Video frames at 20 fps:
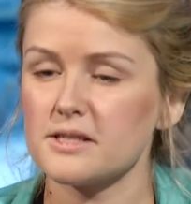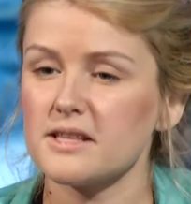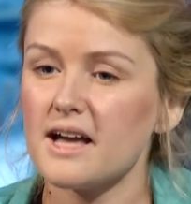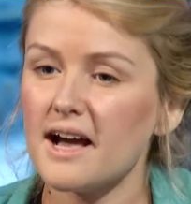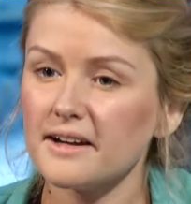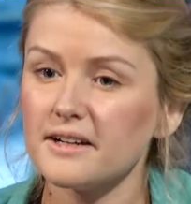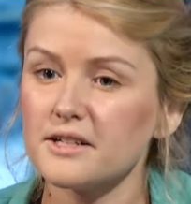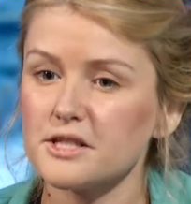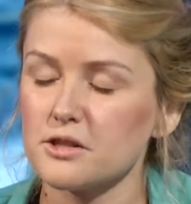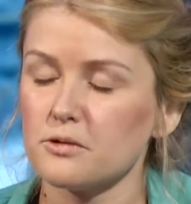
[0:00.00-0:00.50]

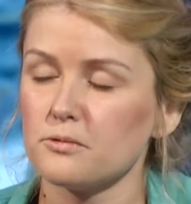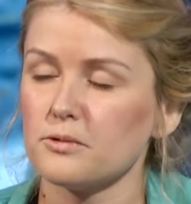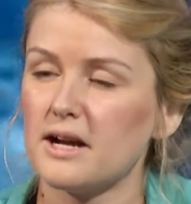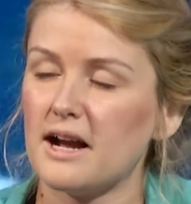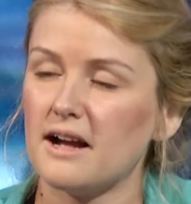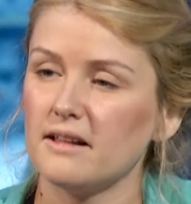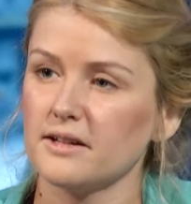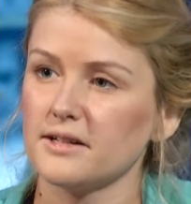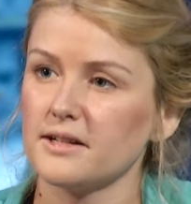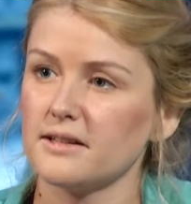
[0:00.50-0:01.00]
That is the
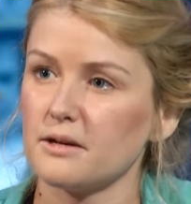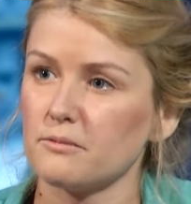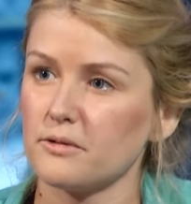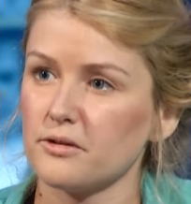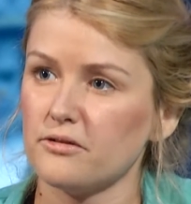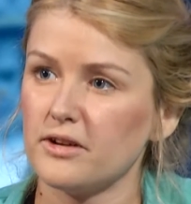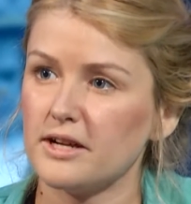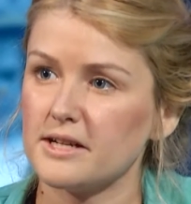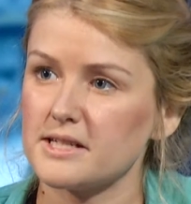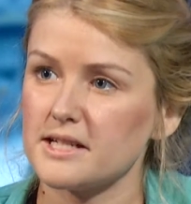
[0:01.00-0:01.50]
reality that we're
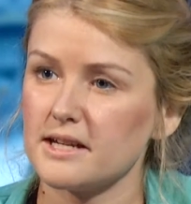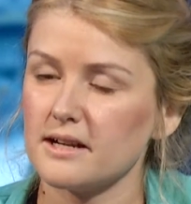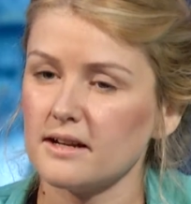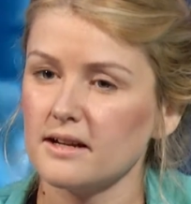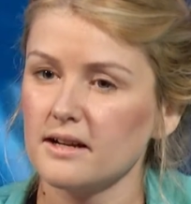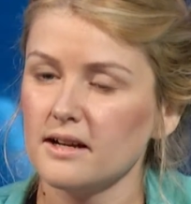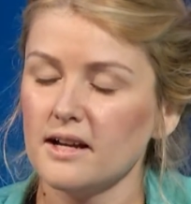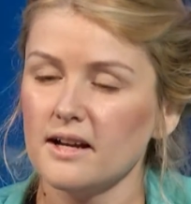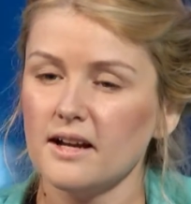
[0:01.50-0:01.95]
facing.